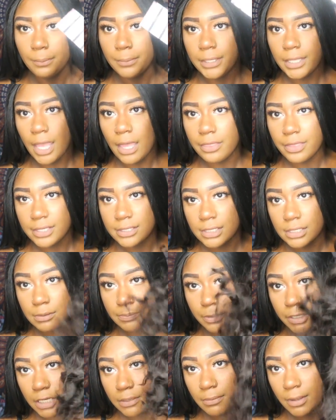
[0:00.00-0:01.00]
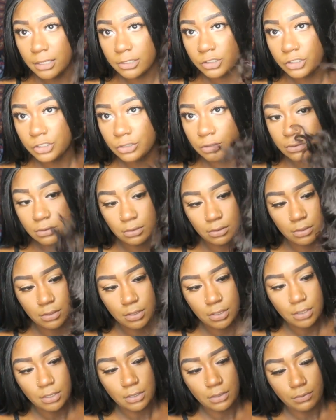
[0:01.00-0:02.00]
But yeah, this is pretty much
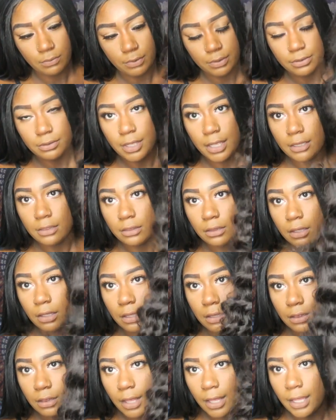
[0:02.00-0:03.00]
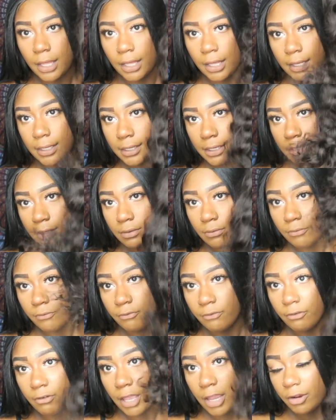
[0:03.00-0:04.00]
what they look like.
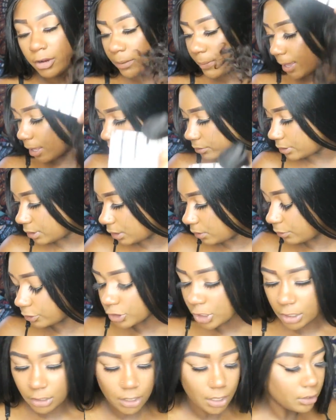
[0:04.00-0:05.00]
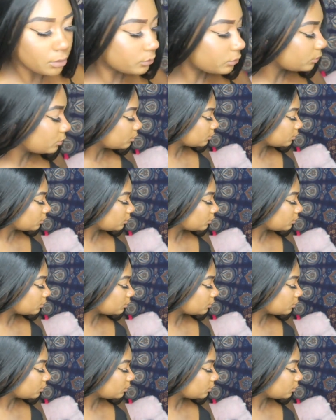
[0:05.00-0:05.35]
Very bouncy, which I love.